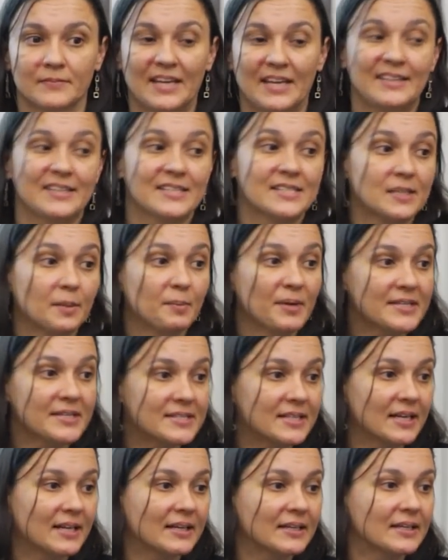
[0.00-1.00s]
and to some
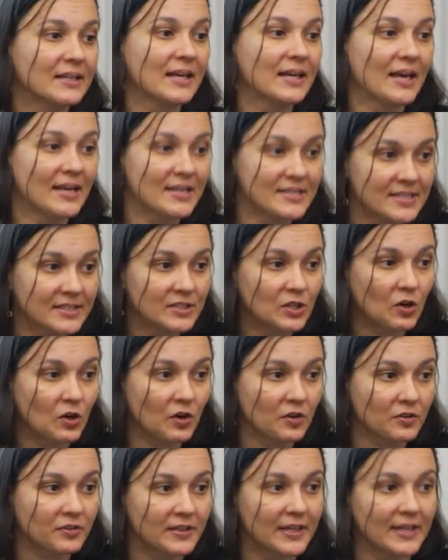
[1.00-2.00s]
extent, as in
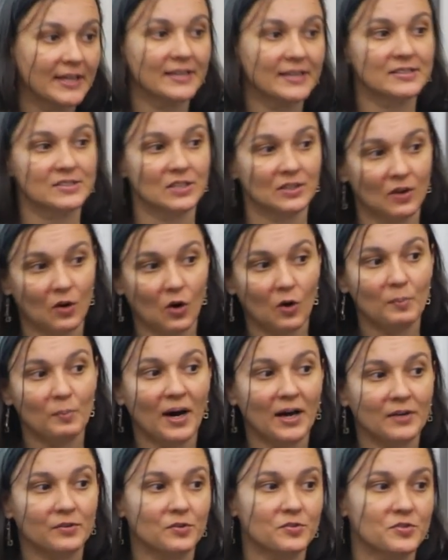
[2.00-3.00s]
all things, all
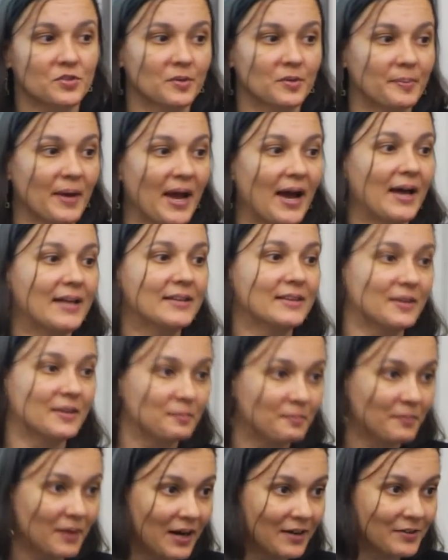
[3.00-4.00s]
models are bad.
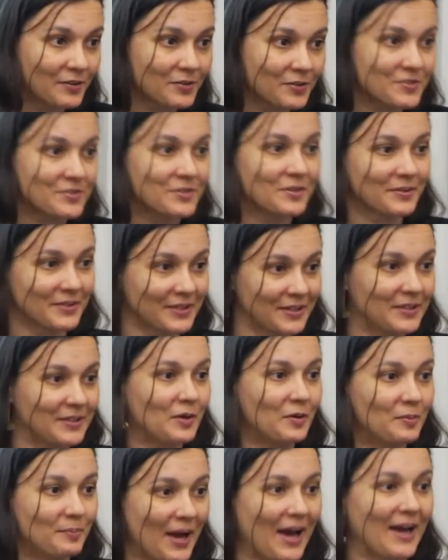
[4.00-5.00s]
Some models are, you
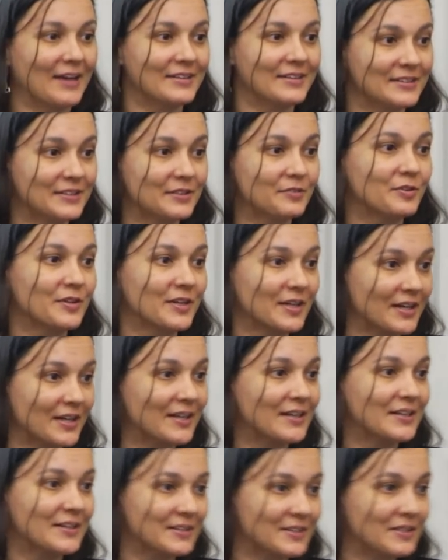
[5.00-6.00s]
know, bad in
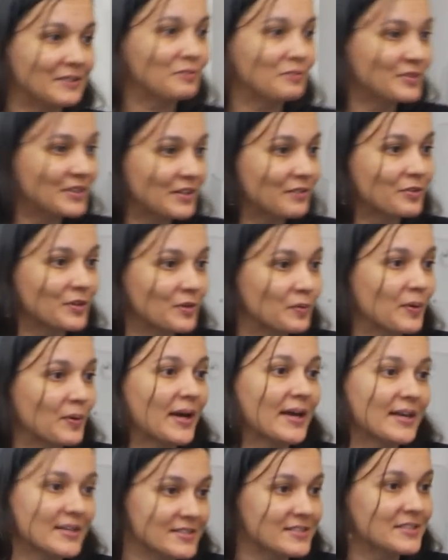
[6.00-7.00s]
different
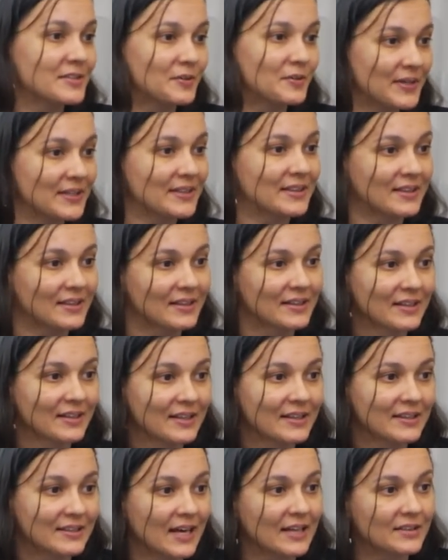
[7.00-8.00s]
ways. So it's,
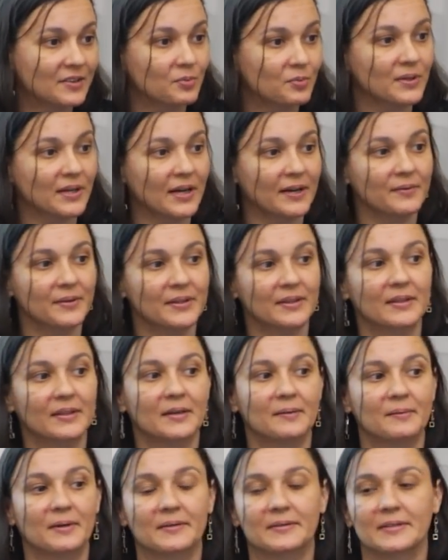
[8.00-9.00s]
that's what I would
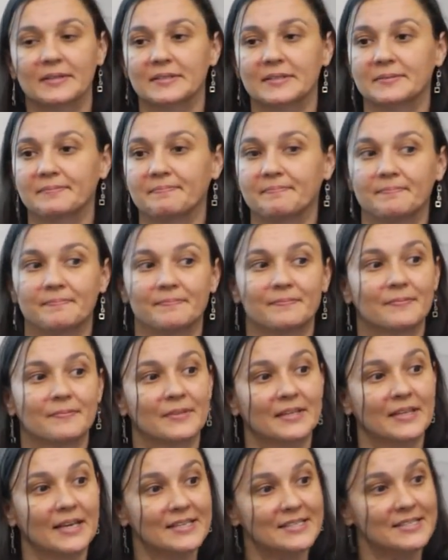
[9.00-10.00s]
say about this.
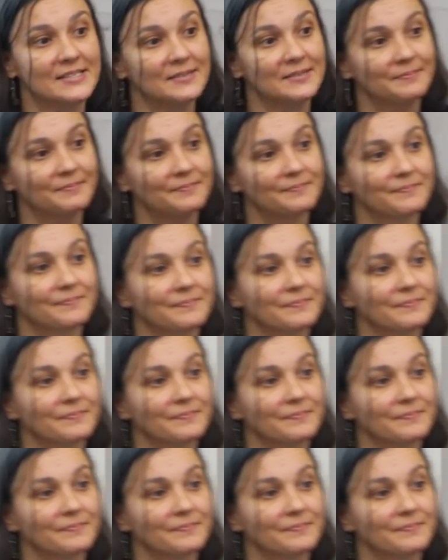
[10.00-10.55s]
Yes? Did